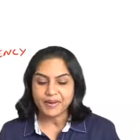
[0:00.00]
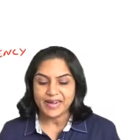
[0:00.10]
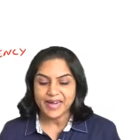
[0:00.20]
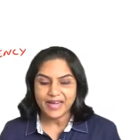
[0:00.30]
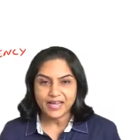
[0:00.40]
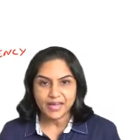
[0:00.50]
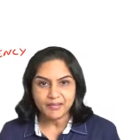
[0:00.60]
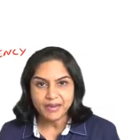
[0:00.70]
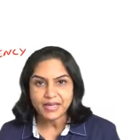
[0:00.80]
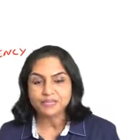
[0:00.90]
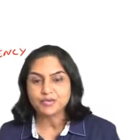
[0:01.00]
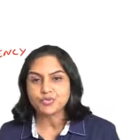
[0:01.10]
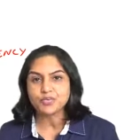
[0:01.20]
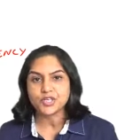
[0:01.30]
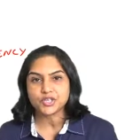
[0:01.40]
an agreement
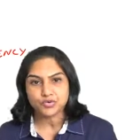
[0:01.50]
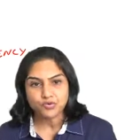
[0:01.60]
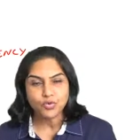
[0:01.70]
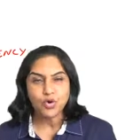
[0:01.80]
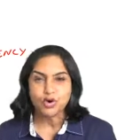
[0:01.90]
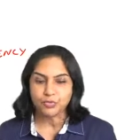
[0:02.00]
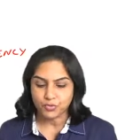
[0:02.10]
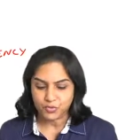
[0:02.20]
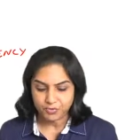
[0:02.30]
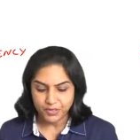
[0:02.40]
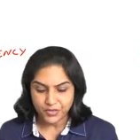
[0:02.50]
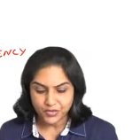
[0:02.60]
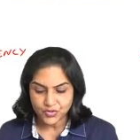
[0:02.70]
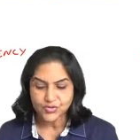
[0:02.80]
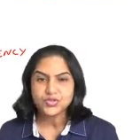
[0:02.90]
between two or more
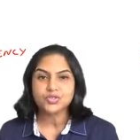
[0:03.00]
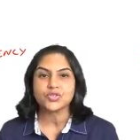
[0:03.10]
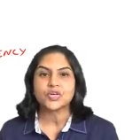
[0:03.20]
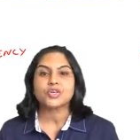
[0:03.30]
persons